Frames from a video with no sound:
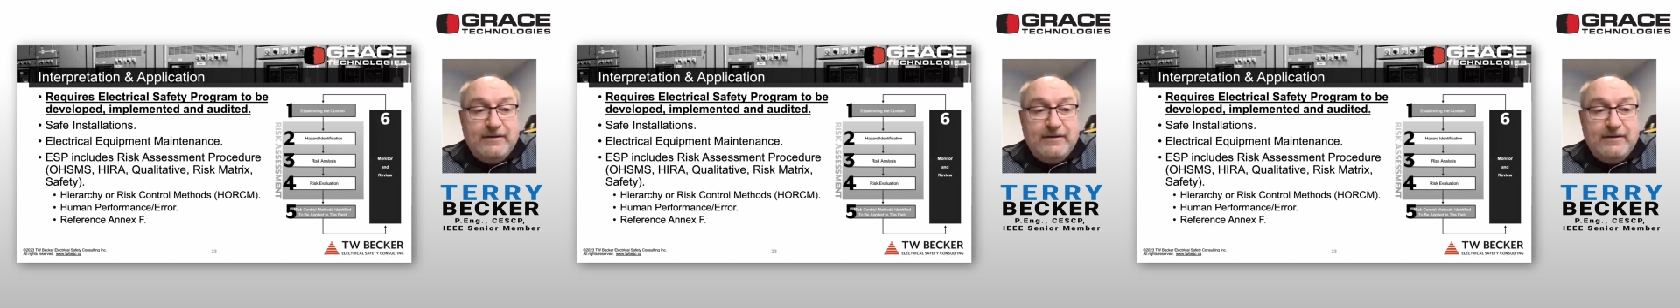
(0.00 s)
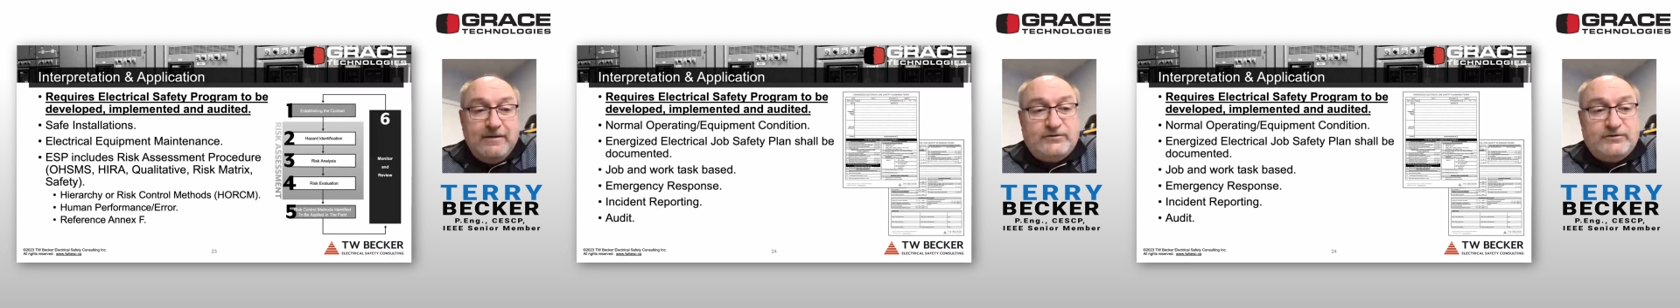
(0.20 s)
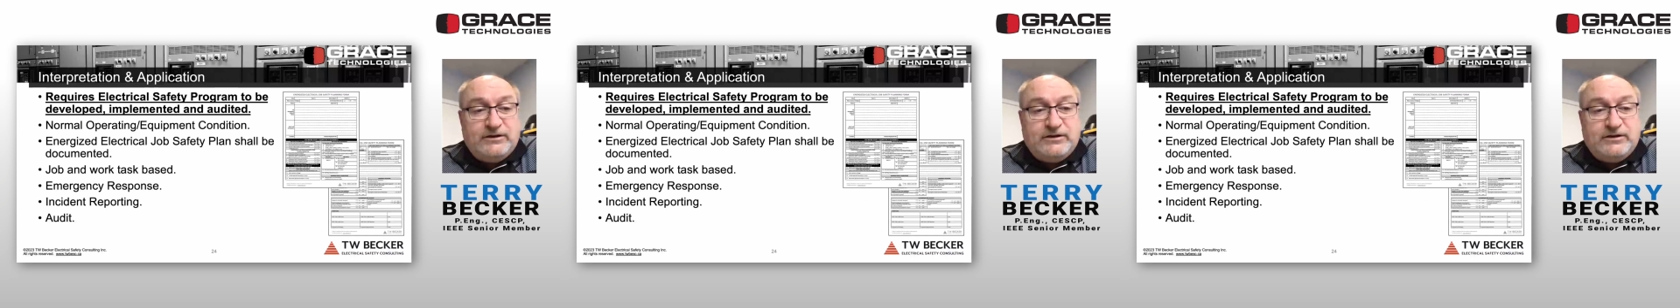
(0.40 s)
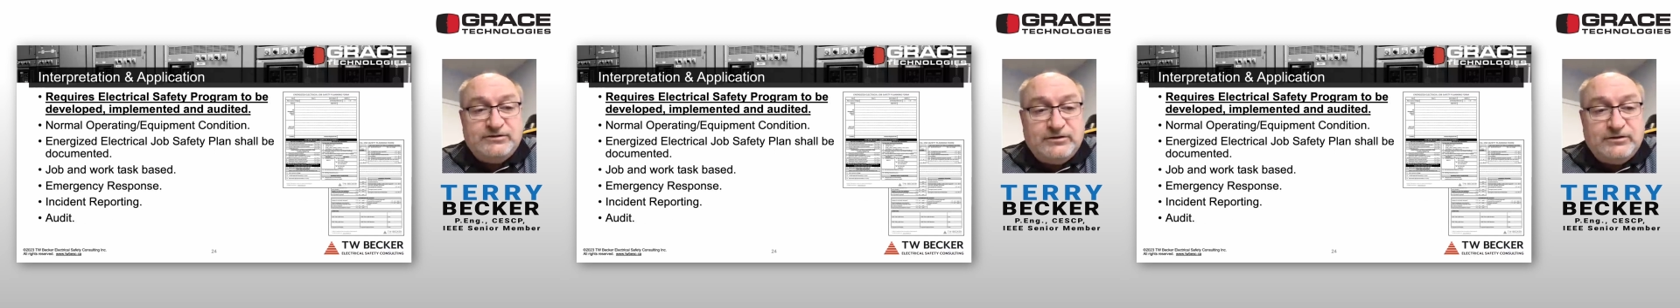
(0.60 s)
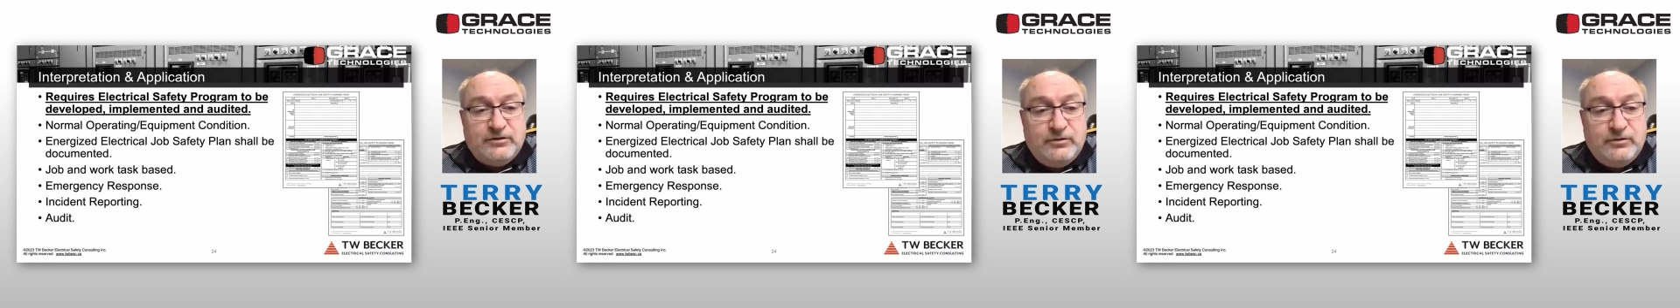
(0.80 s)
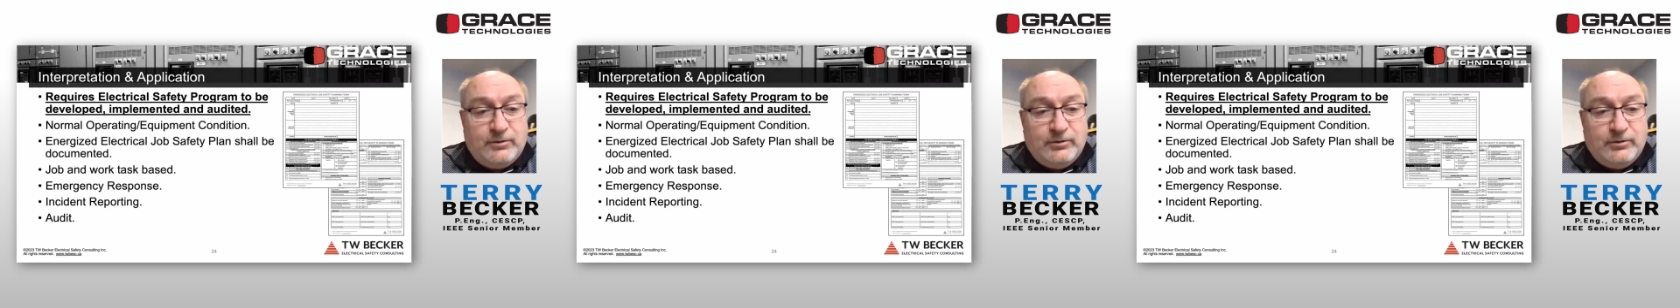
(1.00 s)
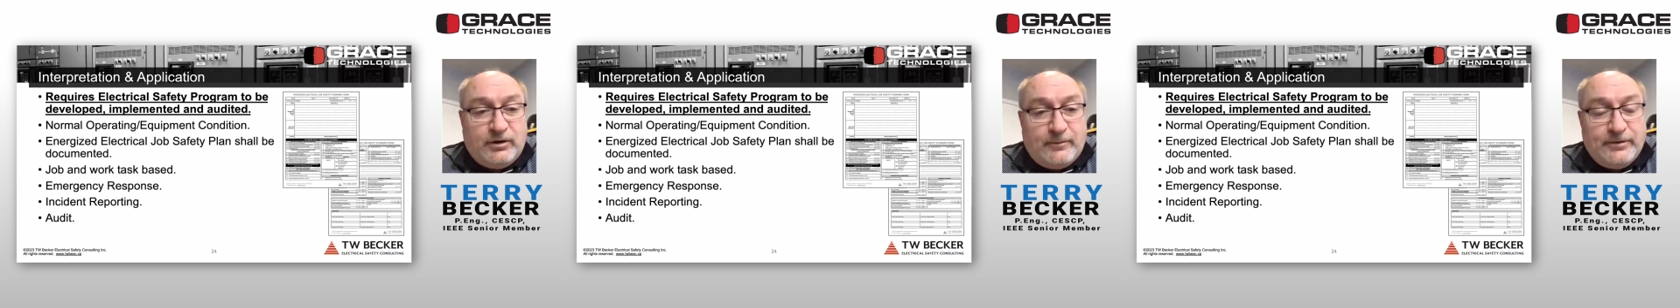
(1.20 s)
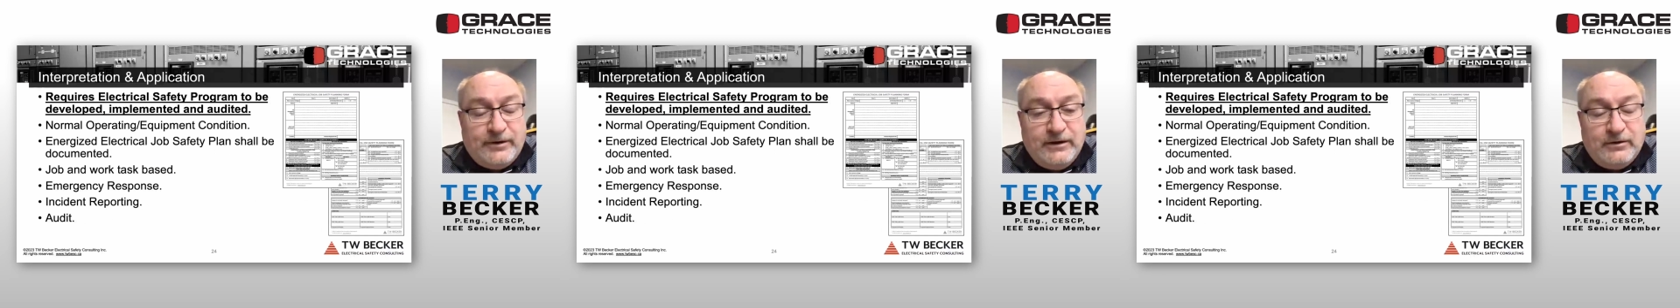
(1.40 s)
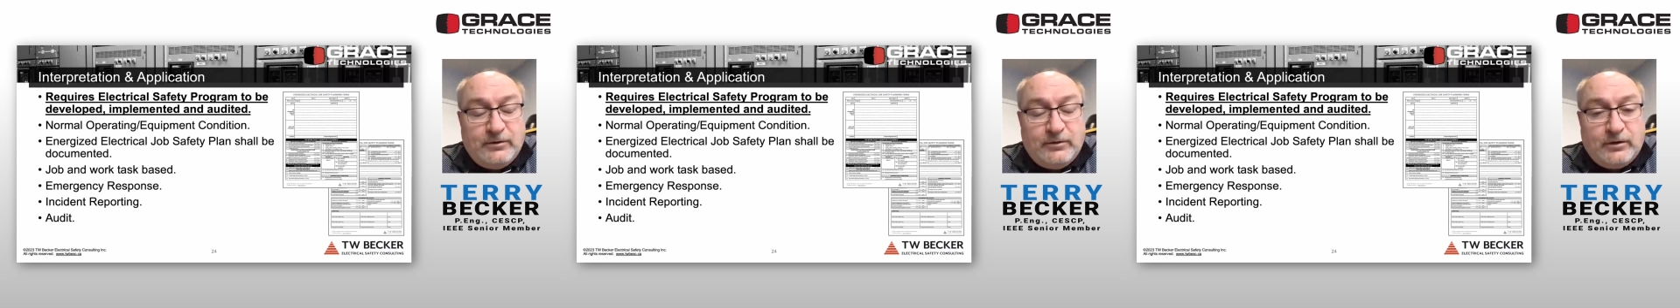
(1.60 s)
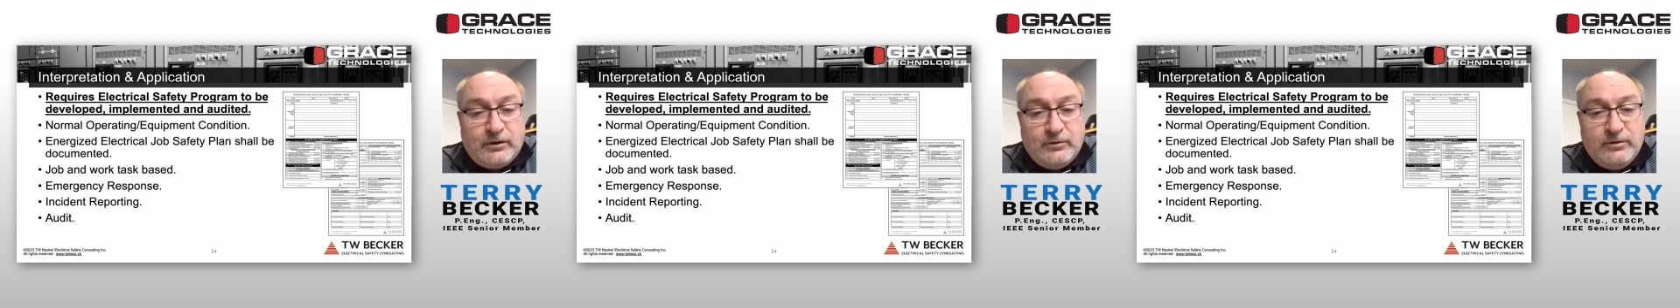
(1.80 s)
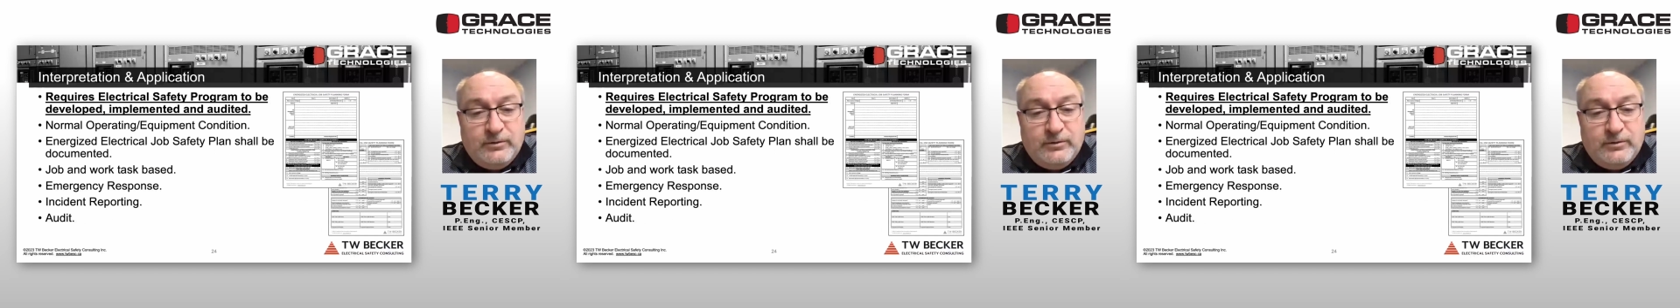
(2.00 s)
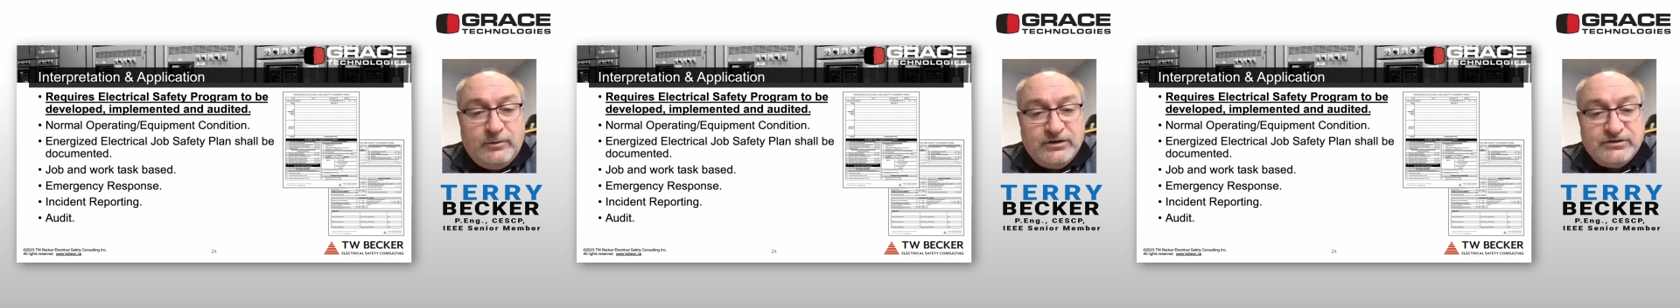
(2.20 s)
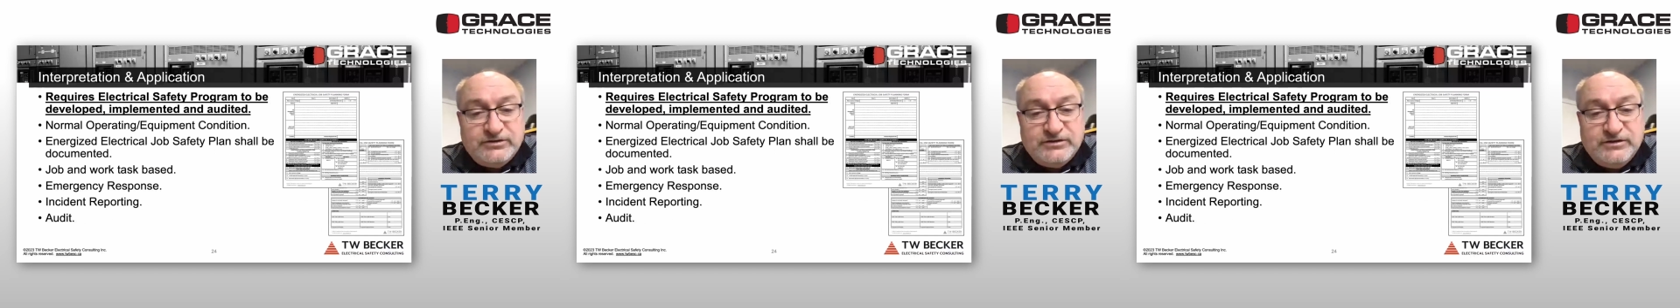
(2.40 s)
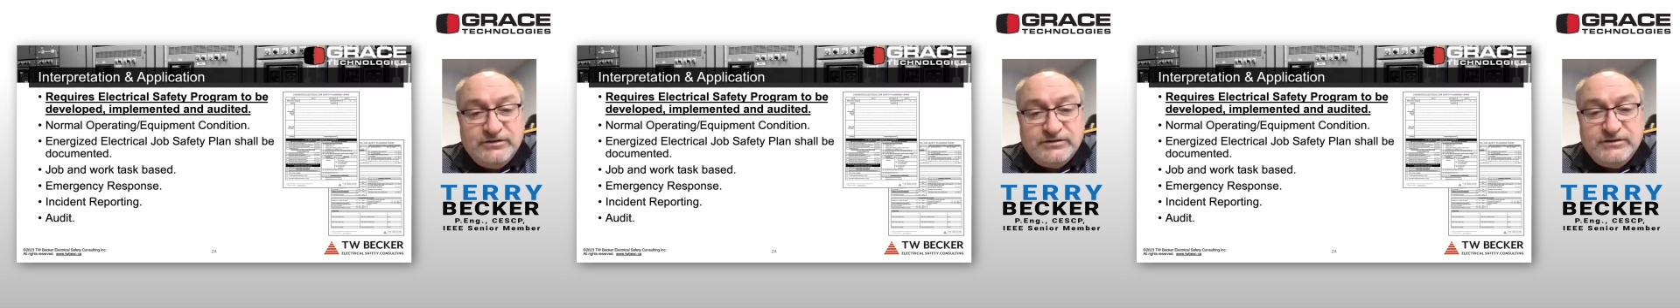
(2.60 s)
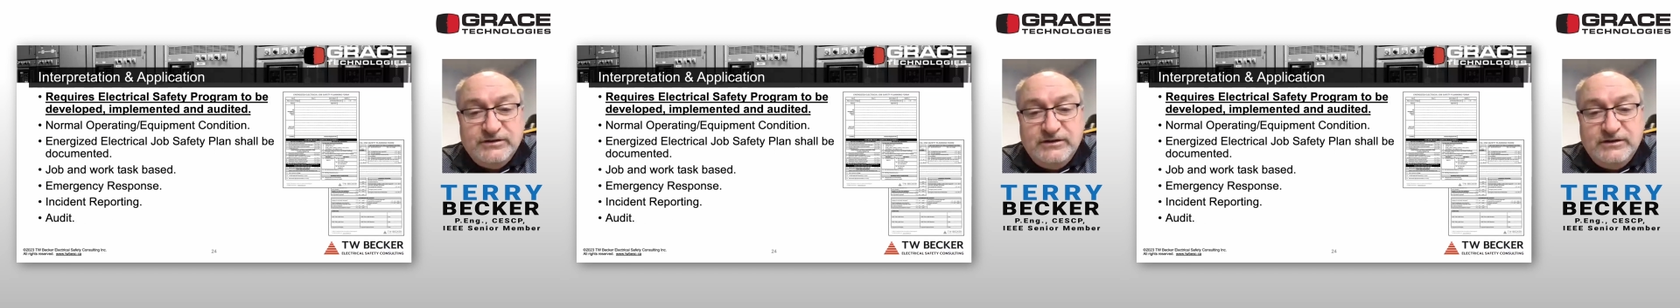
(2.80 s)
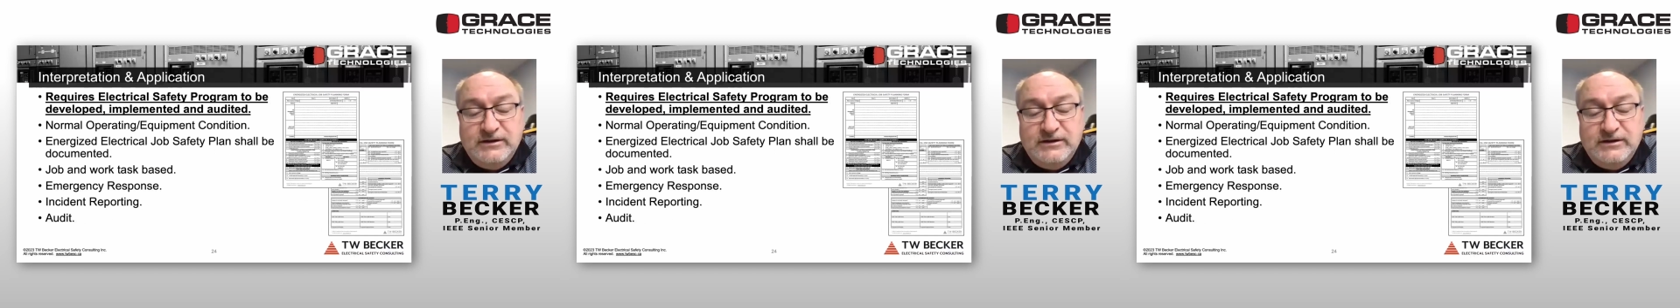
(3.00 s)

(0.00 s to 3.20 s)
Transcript: We have to consider normal operating or equipment conditions.